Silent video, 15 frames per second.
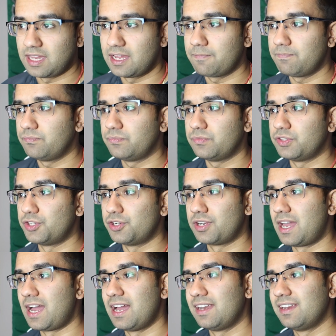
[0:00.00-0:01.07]
that you're
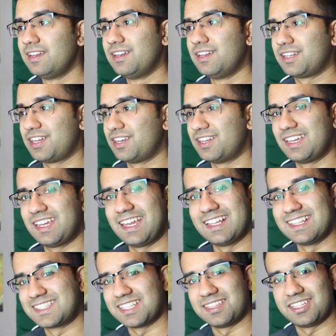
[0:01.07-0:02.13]
not gonna
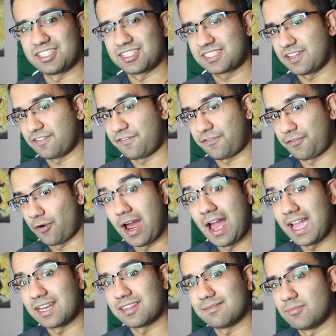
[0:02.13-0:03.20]
instantly just get
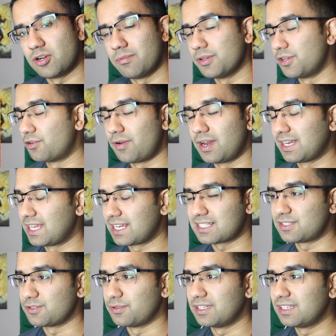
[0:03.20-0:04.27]
fried the moment you're right
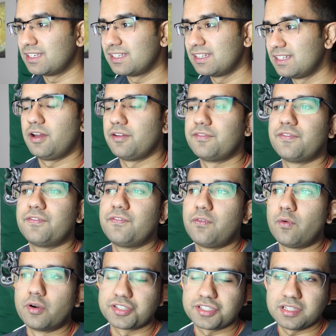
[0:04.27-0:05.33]
next to it.
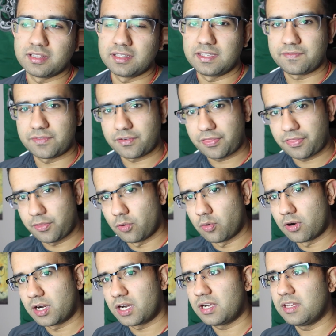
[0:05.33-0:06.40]
Unfortunately for
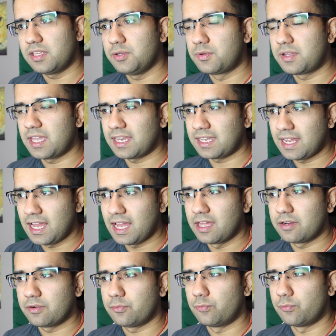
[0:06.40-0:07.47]
Thor, you cannot